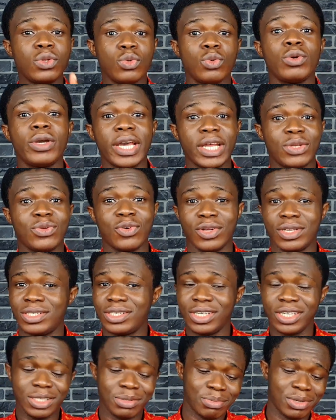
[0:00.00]
do get one,
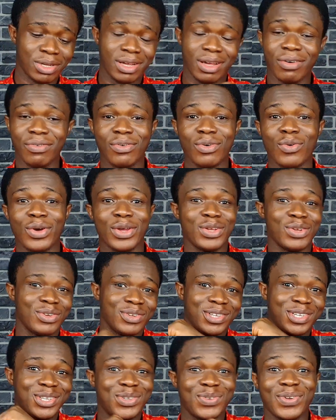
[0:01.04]
just be careful where
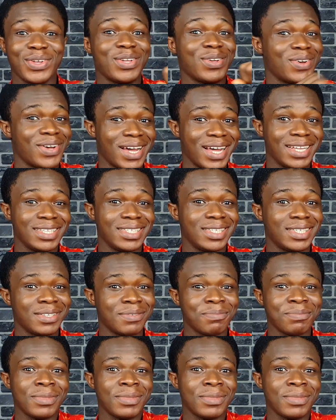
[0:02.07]
you swing your hands.